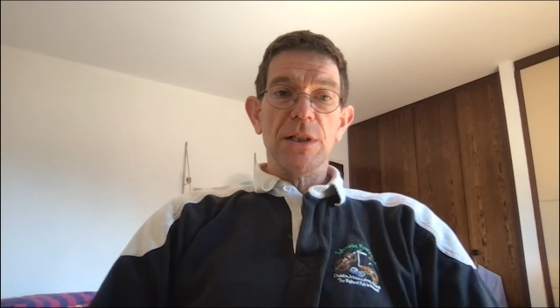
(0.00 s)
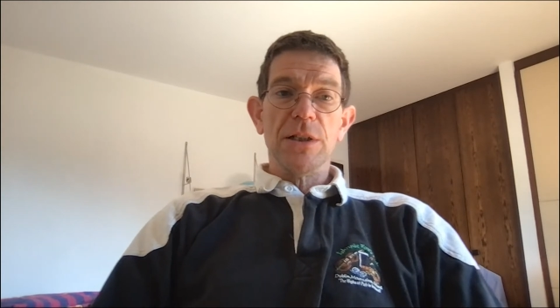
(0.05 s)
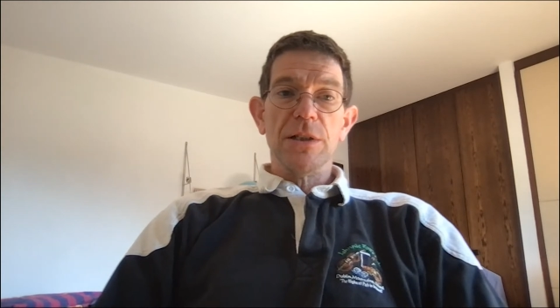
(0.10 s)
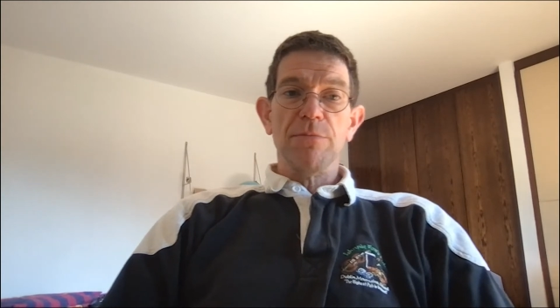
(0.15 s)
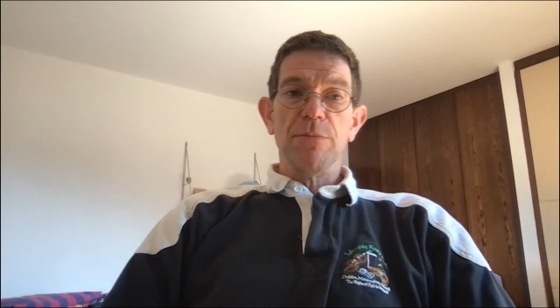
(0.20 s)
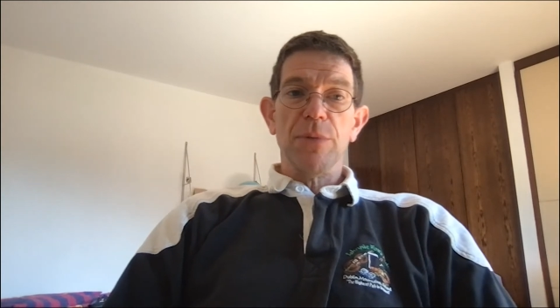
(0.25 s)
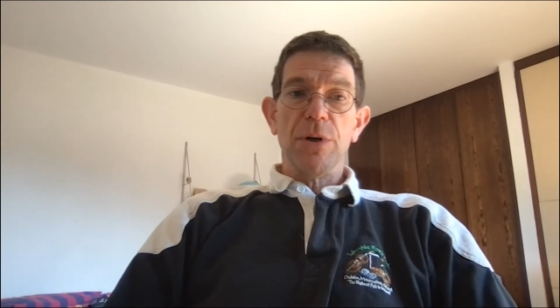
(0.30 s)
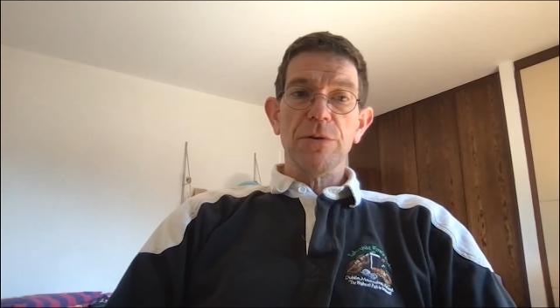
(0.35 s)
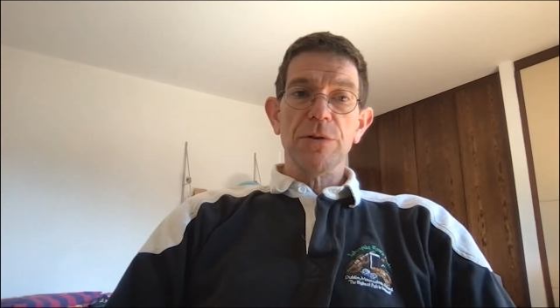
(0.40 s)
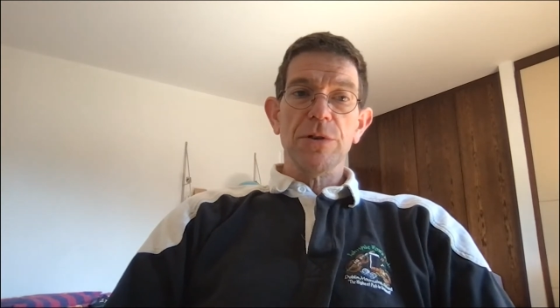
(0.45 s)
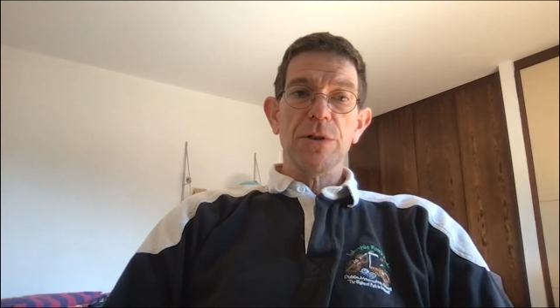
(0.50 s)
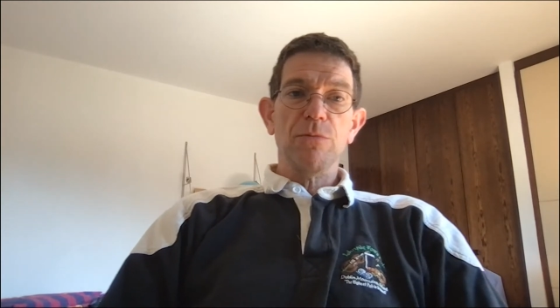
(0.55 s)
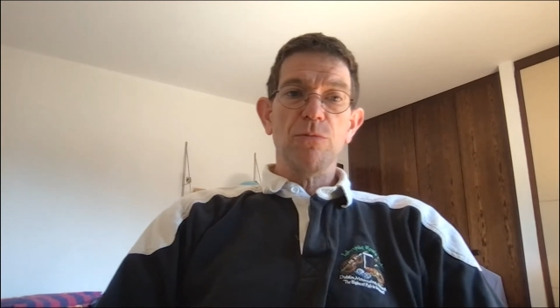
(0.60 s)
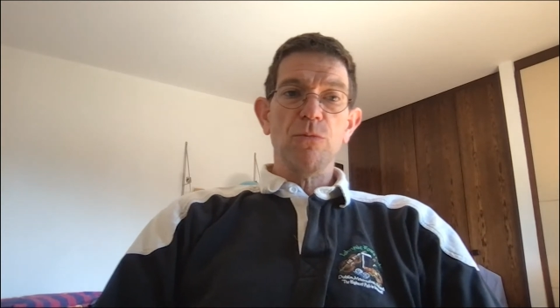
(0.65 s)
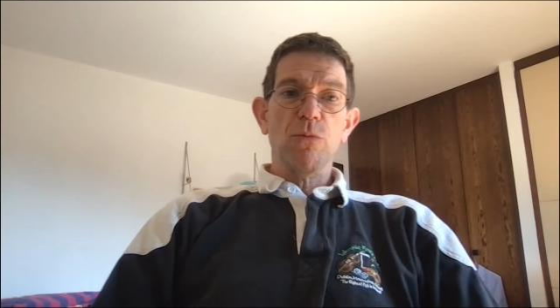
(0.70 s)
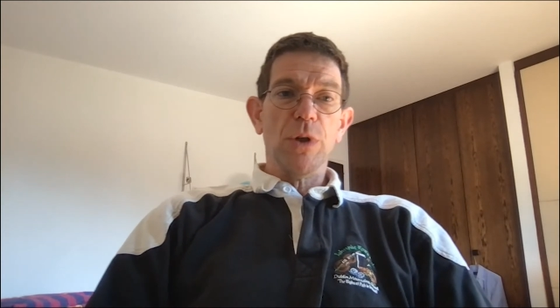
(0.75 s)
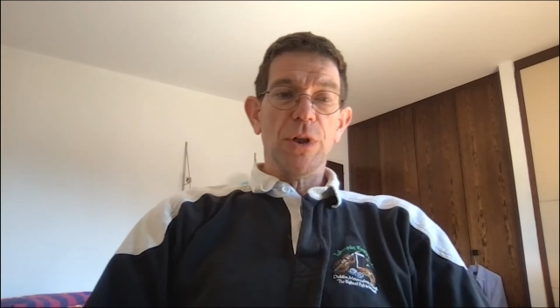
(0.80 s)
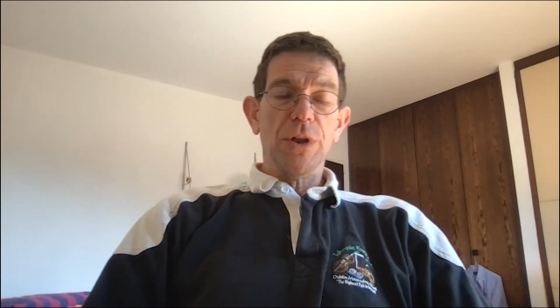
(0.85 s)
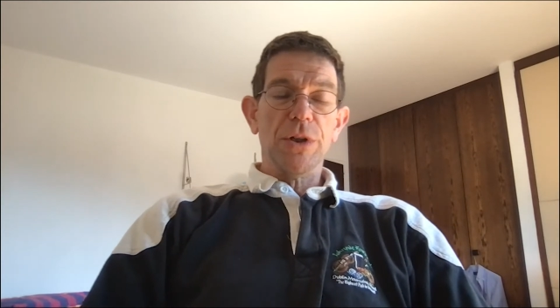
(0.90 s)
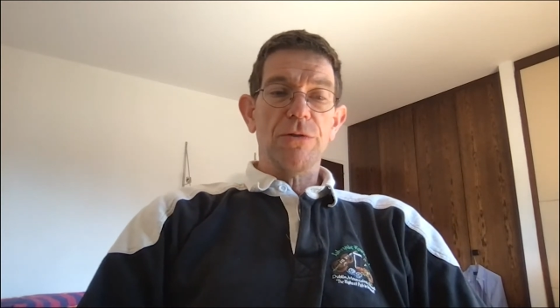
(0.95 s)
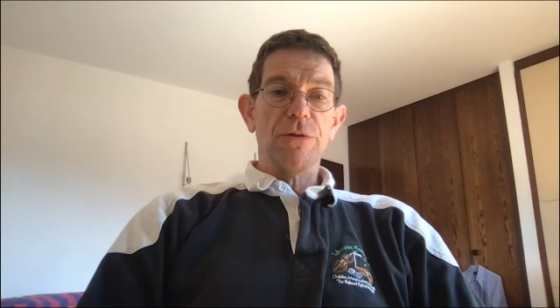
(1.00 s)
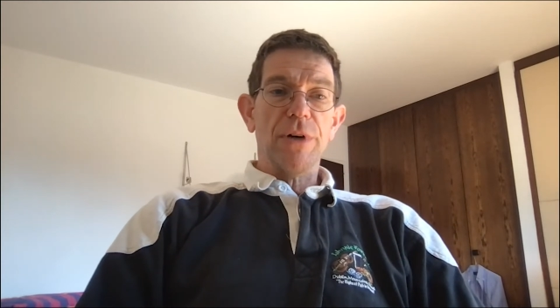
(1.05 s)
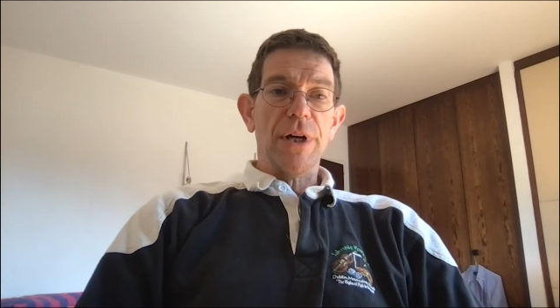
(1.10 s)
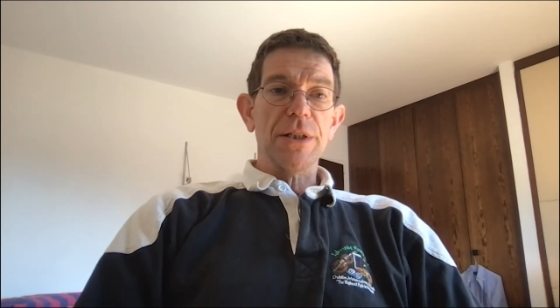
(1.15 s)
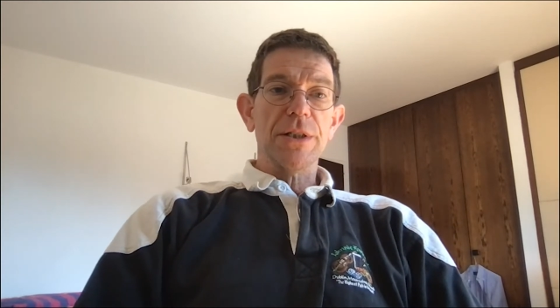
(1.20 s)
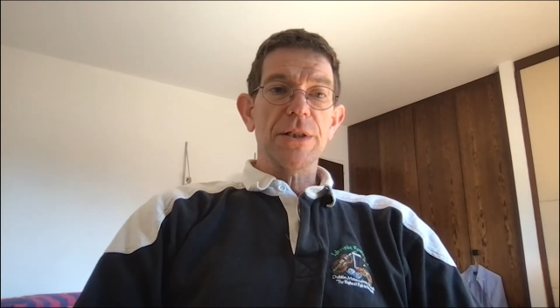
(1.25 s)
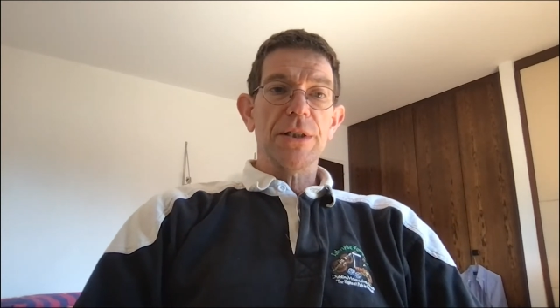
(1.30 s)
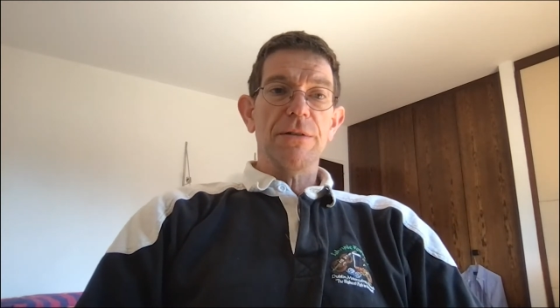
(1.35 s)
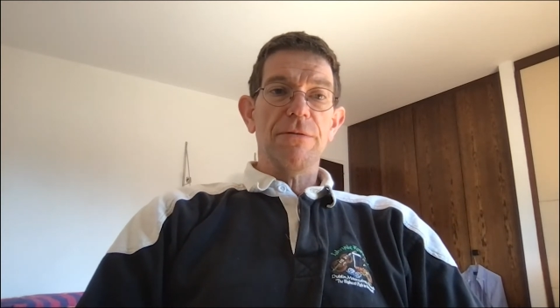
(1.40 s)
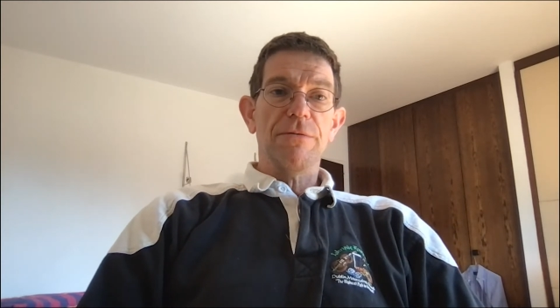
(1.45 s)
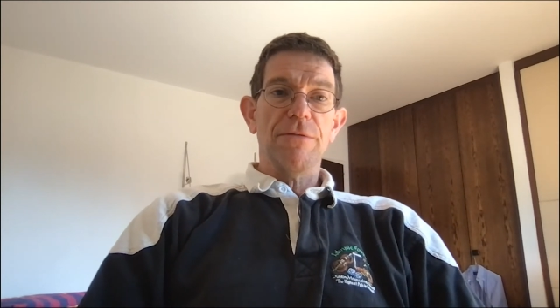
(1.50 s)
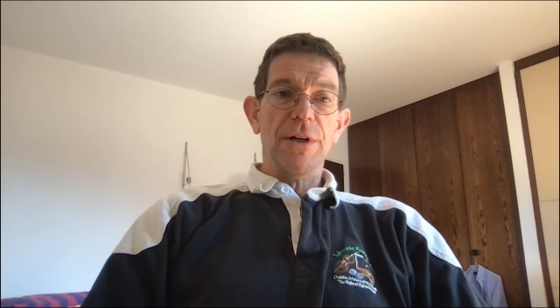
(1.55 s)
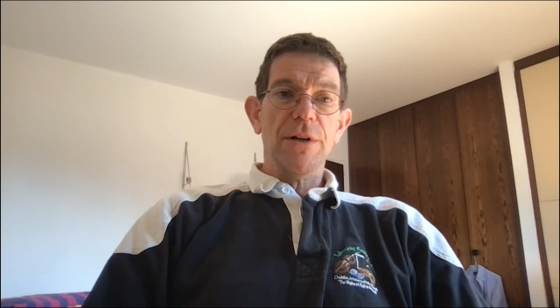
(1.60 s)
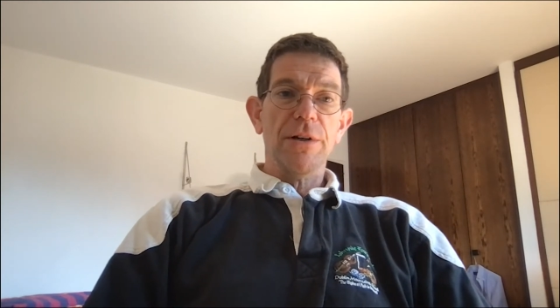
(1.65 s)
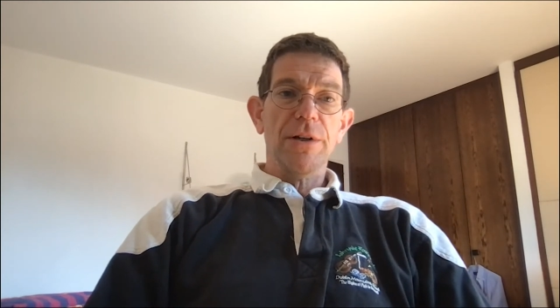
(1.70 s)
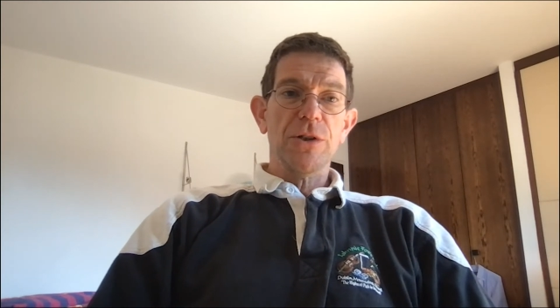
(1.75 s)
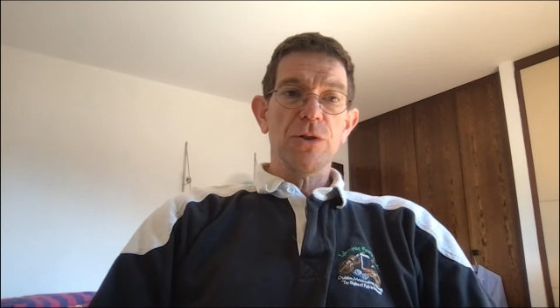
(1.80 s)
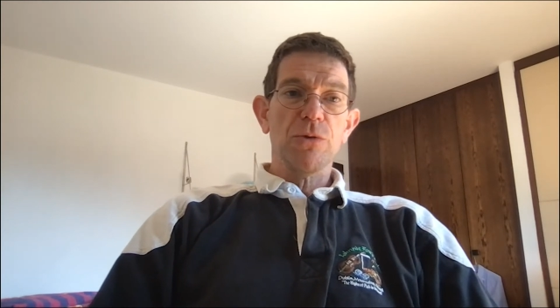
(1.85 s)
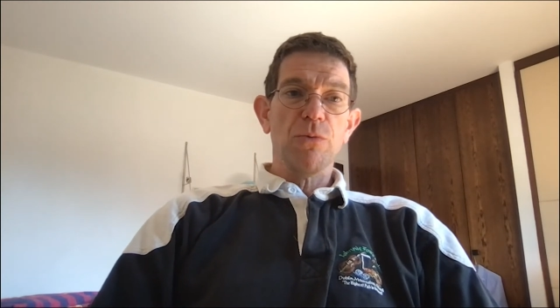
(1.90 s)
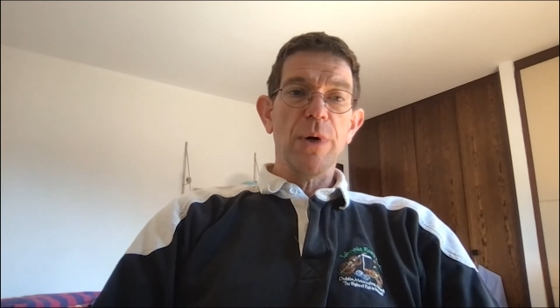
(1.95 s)
symposium will address the
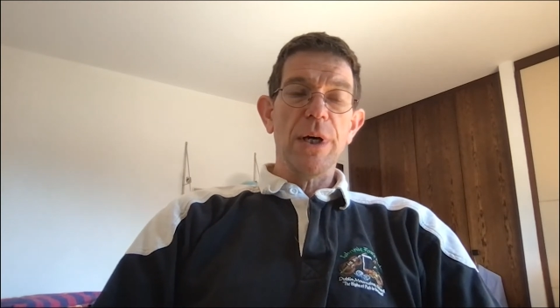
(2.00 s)
various